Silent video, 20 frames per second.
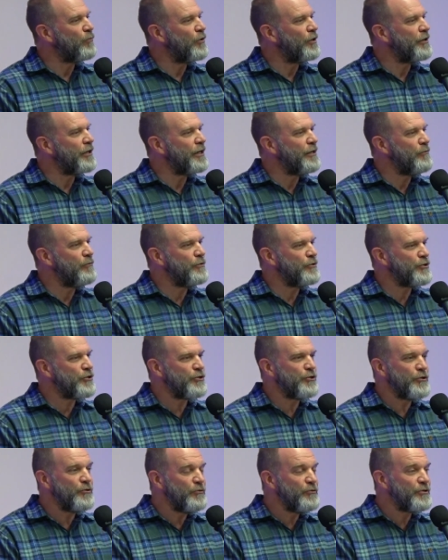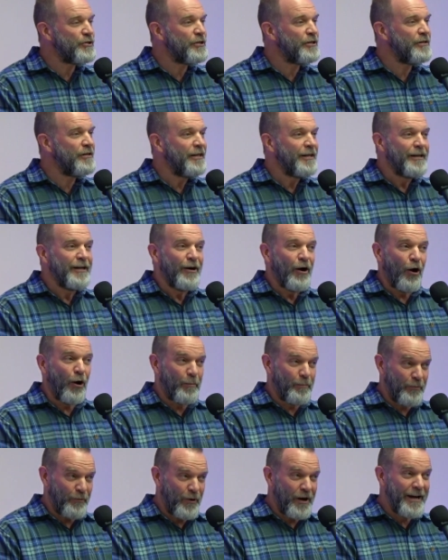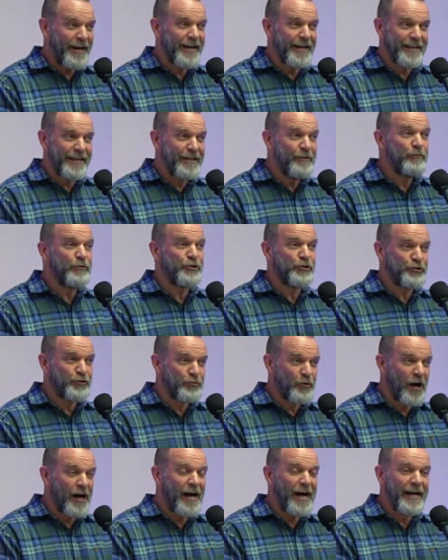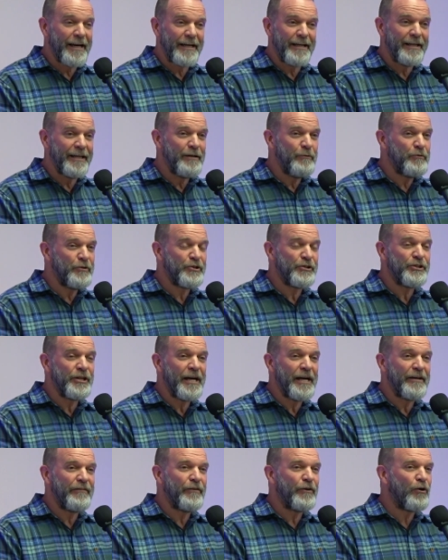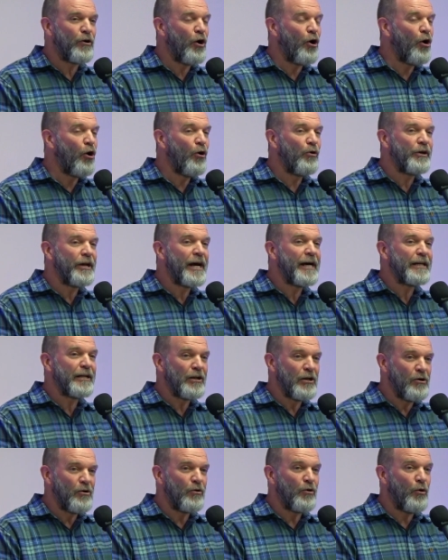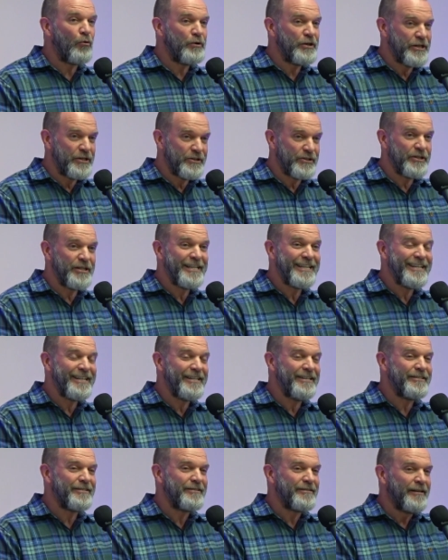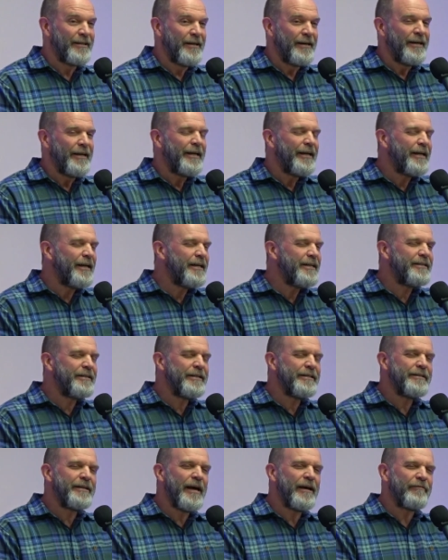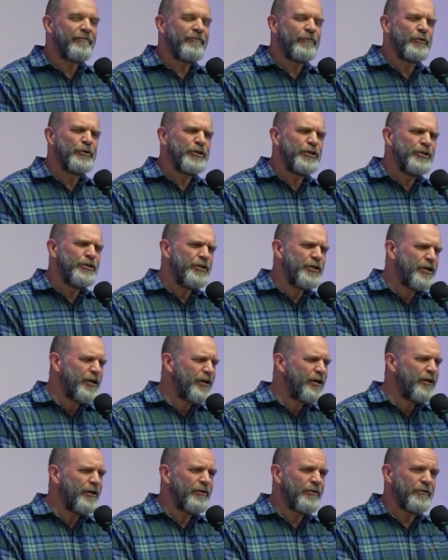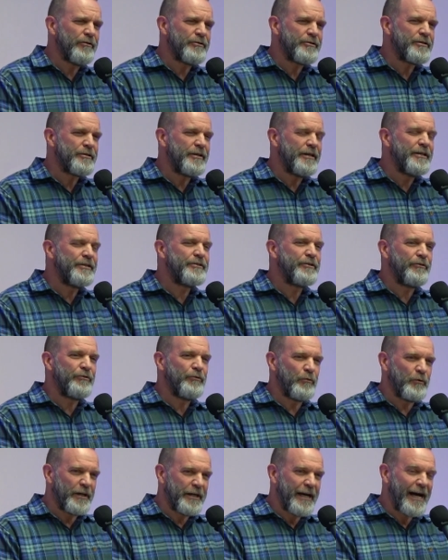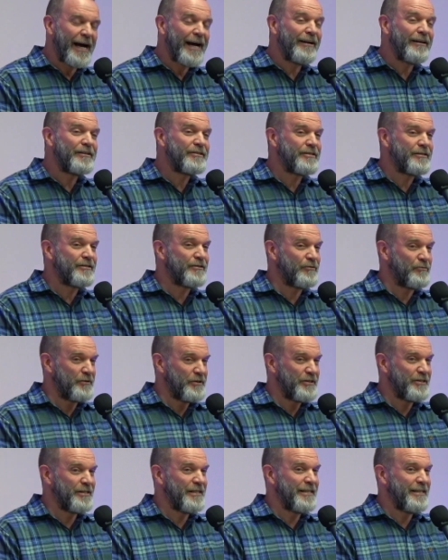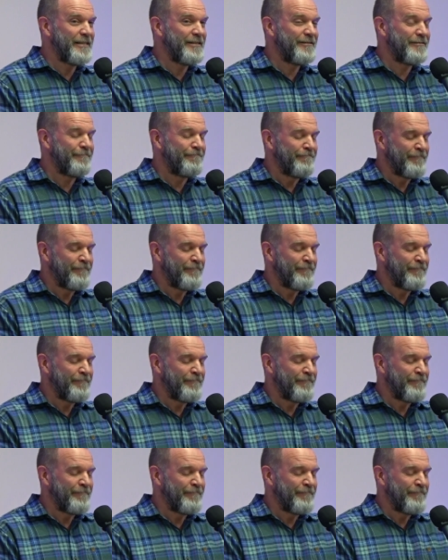Whether he was snoozing or praying, he was trying and he was staying there all night long on his knees. He did that for years until there were calluses on his knees.